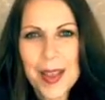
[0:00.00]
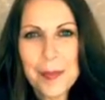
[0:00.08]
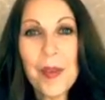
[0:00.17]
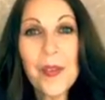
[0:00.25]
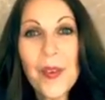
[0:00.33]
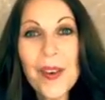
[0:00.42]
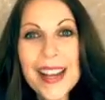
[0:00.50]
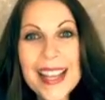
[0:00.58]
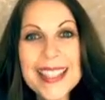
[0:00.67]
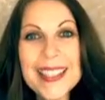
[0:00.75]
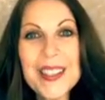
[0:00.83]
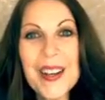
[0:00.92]
Before I
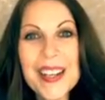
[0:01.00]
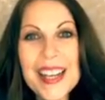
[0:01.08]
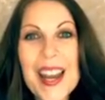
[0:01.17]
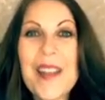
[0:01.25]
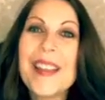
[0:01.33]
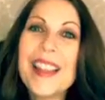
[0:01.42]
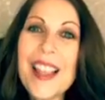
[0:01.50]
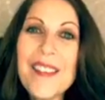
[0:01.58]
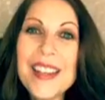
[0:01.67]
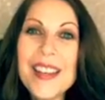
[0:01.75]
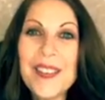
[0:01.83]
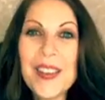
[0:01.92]
get started, I would
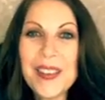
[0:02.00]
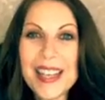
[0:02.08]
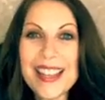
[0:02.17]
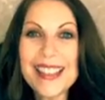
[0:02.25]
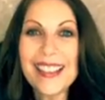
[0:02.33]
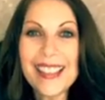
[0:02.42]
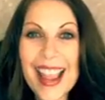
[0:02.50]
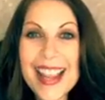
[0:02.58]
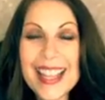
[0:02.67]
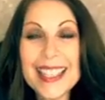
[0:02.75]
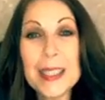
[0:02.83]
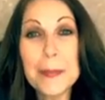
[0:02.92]
love it if you would hit the
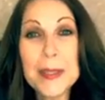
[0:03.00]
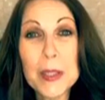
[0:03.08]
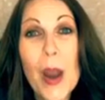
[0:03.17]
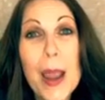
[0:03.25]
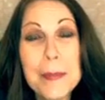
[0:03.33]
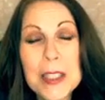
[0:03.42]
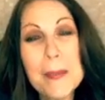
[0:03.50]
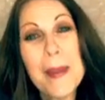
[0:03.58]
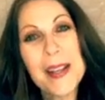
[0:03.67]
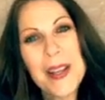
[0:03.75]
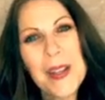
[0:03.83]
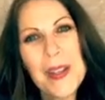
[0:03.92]
like and subscribe to
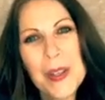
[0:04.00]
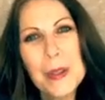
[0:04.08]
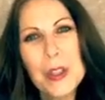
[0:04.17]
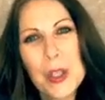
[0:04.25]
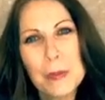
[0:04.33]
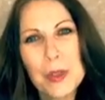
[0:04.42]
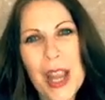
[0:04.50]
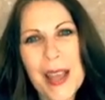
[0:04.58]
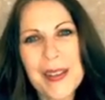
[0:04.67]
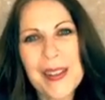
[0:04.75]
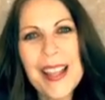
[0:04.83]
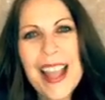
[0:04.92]
my new YouTube
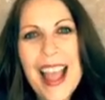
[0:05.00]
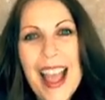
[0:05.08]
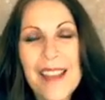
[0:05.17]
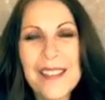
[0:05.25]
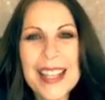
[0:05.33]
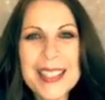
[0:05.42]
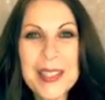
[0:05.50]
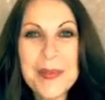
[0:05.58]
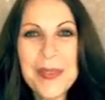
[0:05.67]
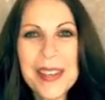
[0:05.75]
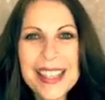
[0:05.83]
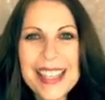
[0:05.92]
channel. I've got
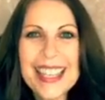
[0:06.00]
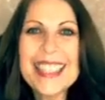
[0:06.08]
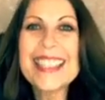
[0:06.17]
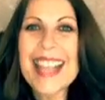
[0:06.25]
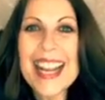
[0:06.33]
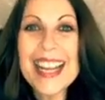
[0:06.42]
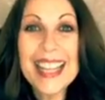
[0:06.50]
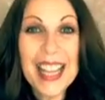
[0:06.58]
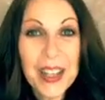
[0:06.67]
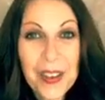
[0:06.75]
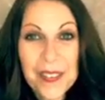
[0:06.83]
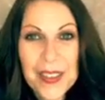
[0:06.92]
some really exciting
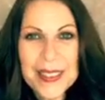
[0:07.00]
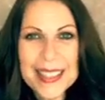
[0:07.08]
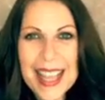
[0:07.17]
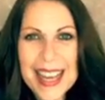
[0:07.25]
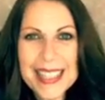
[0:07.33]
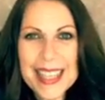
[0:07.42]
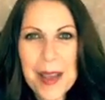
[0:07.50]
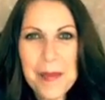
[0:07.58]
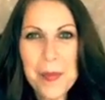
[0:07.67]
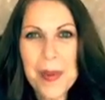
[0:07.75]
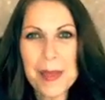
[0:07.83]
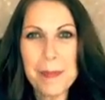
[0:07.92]
interviews lined
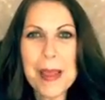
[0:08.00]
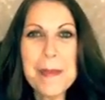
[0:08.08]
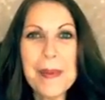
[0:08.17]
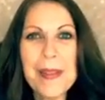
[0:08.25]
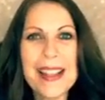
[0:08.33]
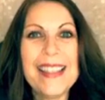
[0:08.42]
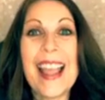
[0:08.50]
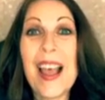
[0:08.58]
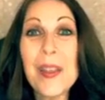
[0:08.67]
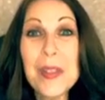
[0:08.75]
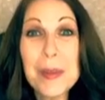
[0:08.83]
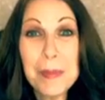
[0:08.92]
up with people in the
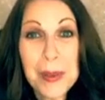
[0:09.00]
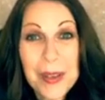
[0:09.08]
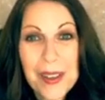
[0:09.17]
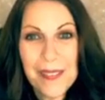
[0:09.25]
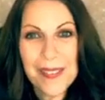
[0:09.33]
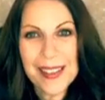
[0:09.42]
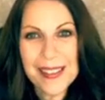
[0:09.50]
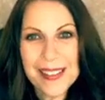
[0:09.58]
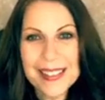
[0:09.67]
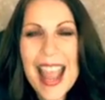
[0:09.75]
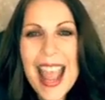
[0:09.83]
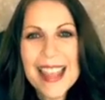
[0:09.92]
health and beauty field